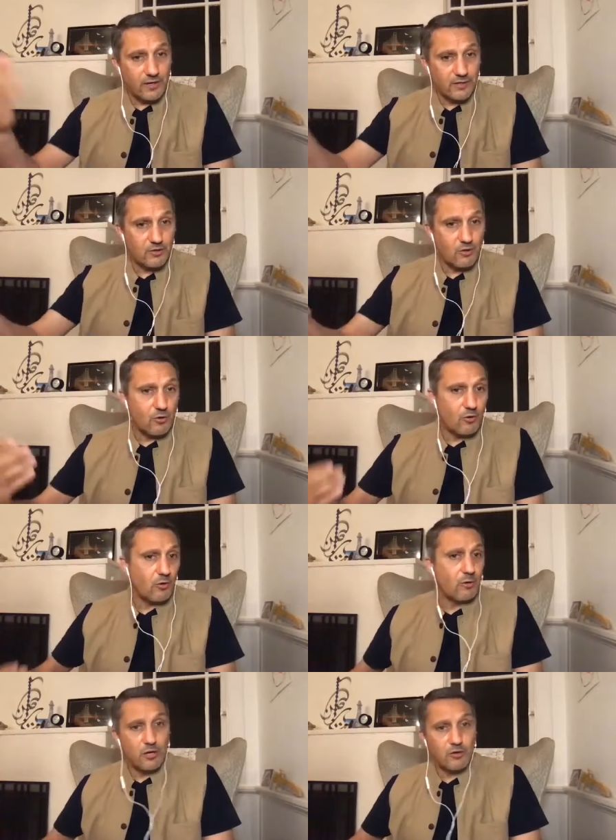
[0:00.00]
it's
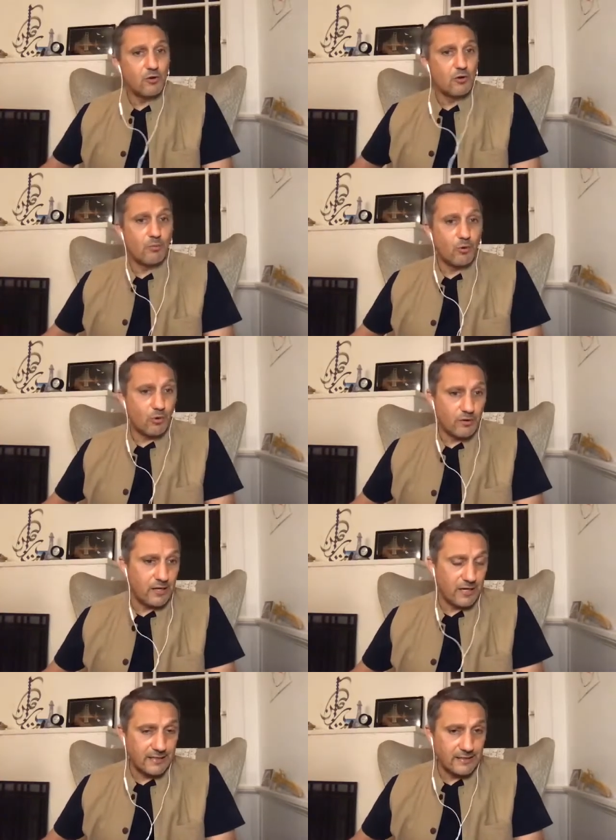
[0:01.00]
in Europe or the
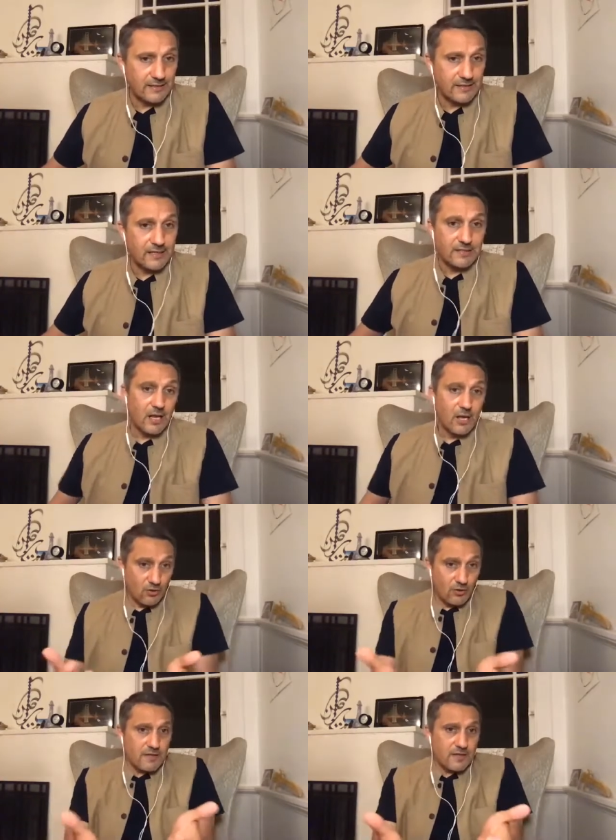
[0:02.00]
United States.
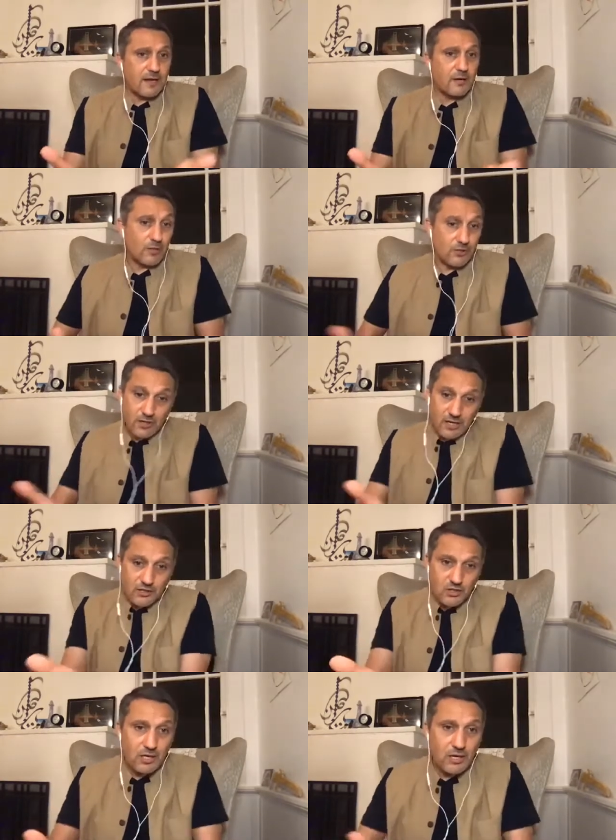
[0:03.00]
So this is a question,
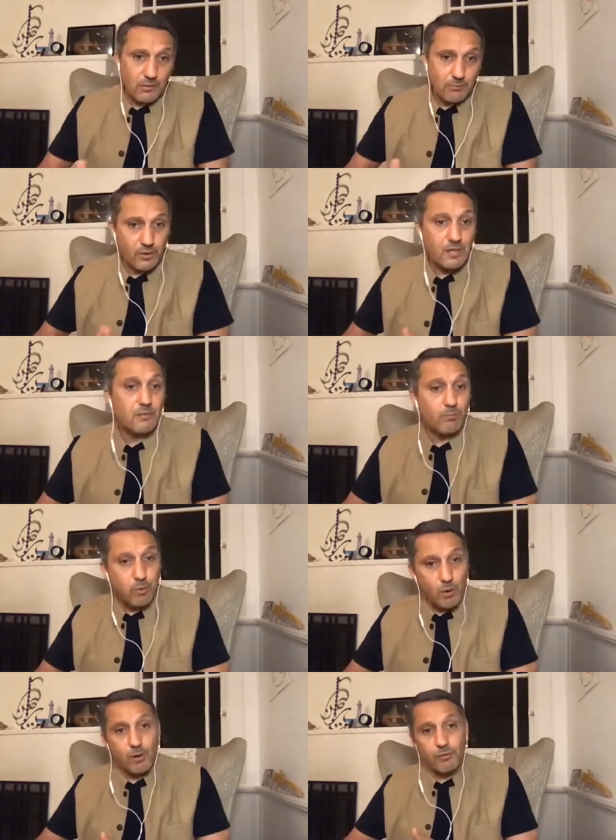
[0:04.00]
actually, I put it
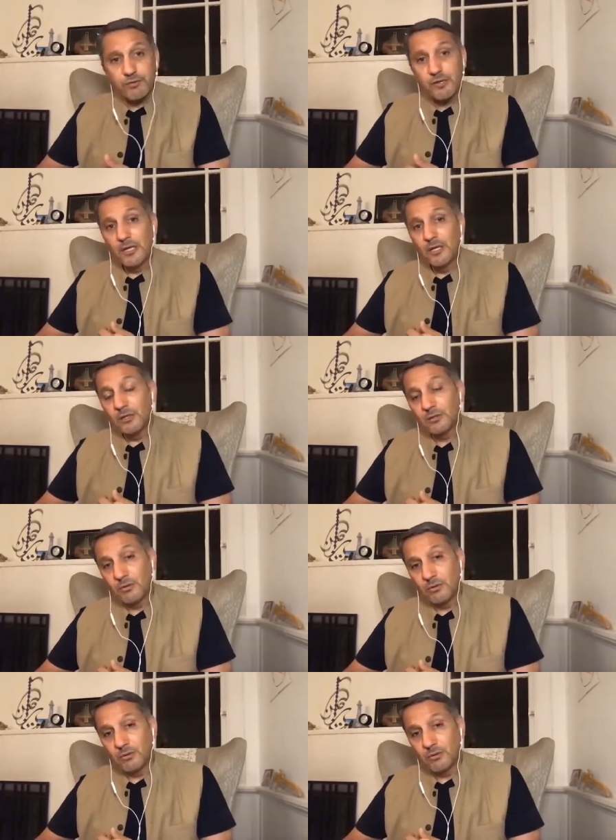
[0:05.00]
both
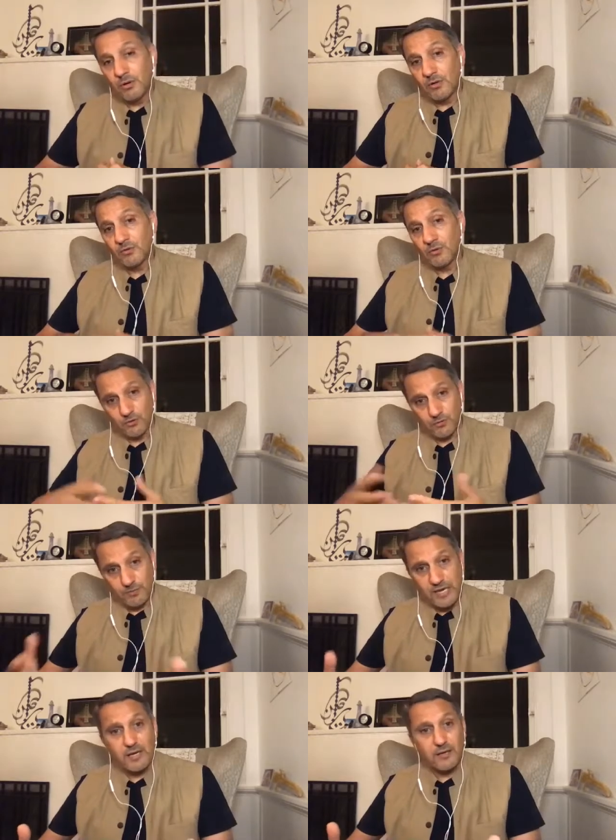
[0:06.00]
to those who
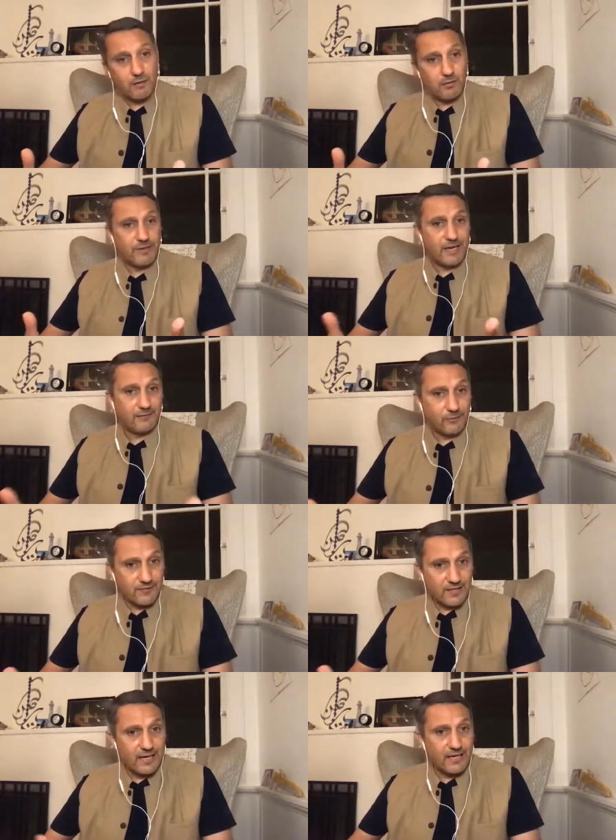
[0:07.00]
speak on behalf of
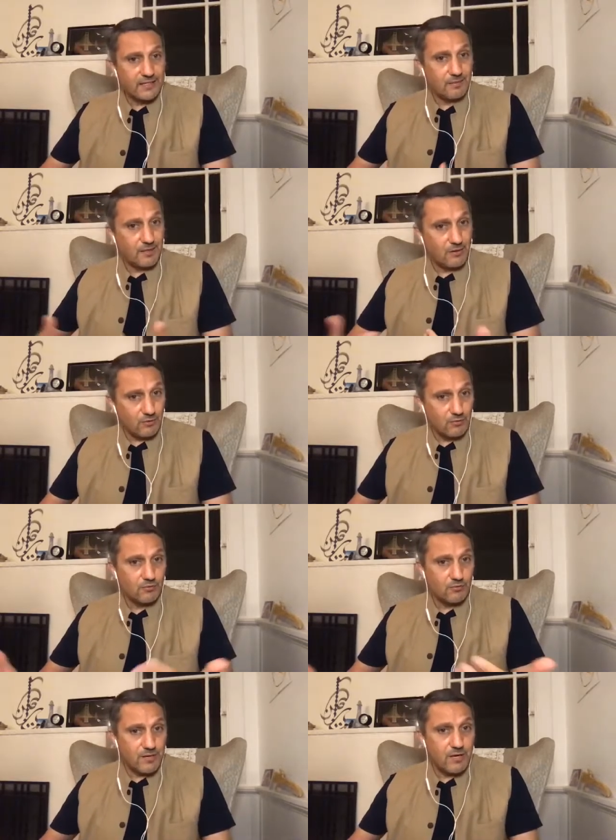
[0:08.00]
Zionism and those
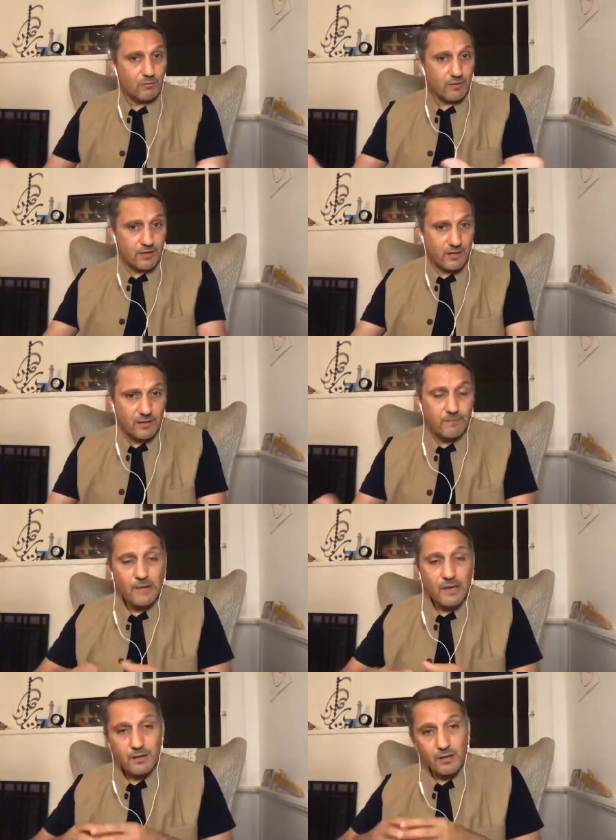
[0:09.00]
who speak within
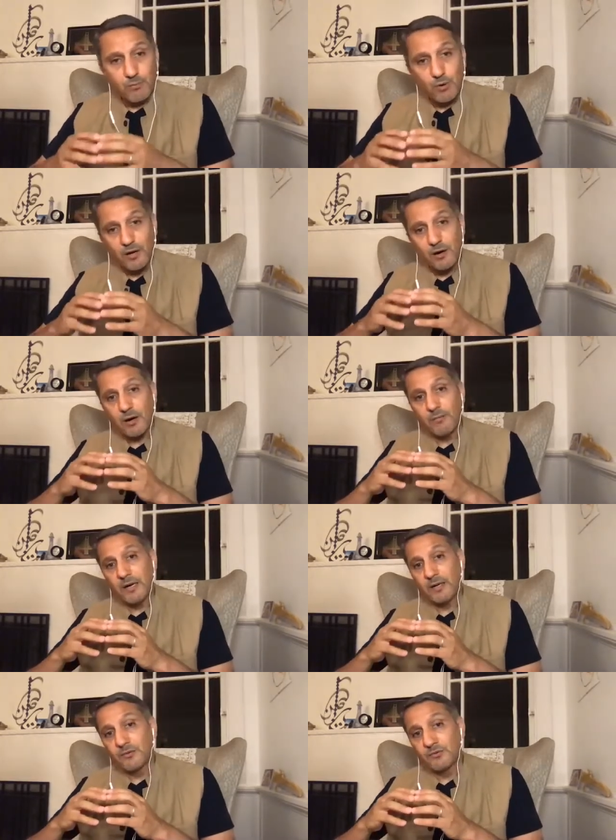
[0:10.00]
the broader
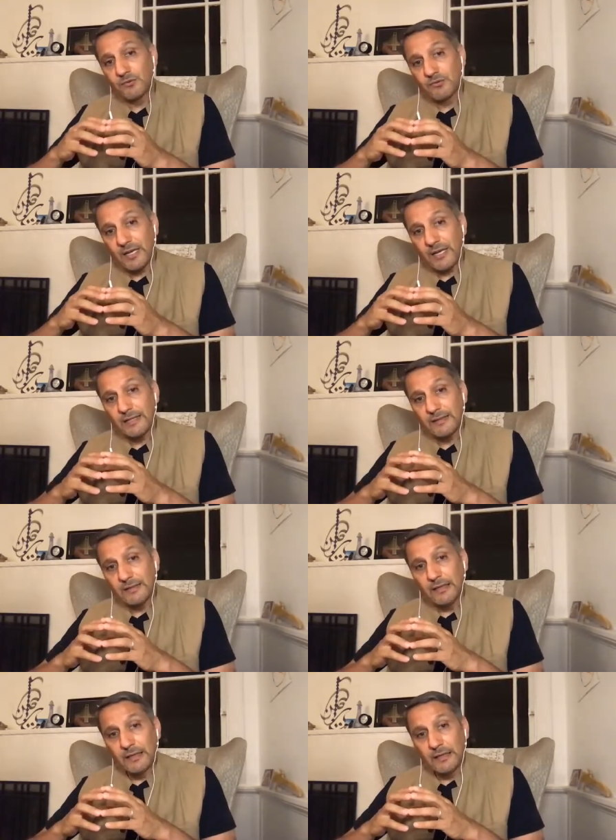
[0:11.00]
American
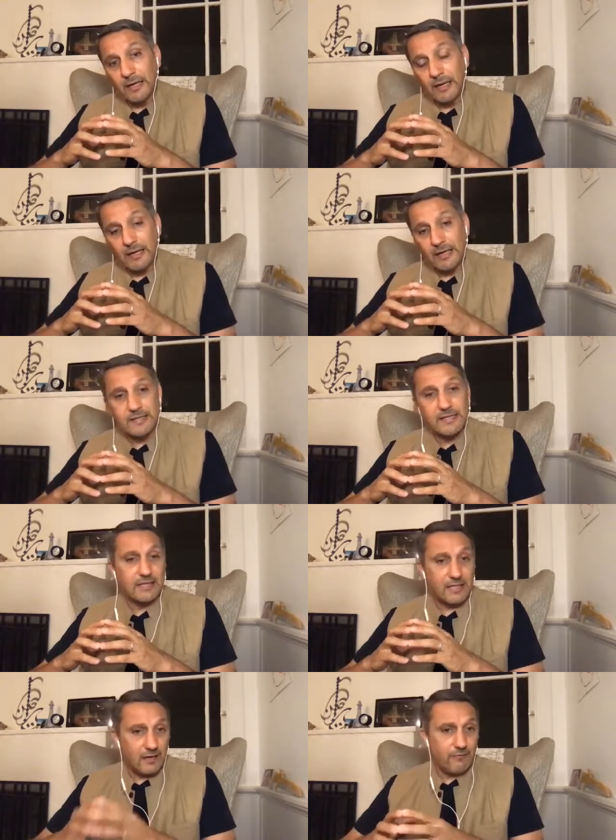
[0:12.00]
society, is
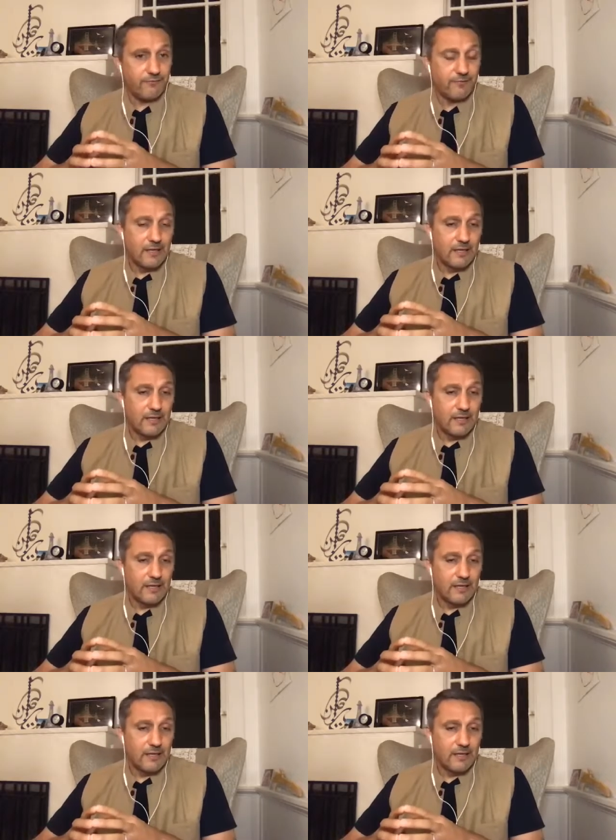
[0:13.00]
that if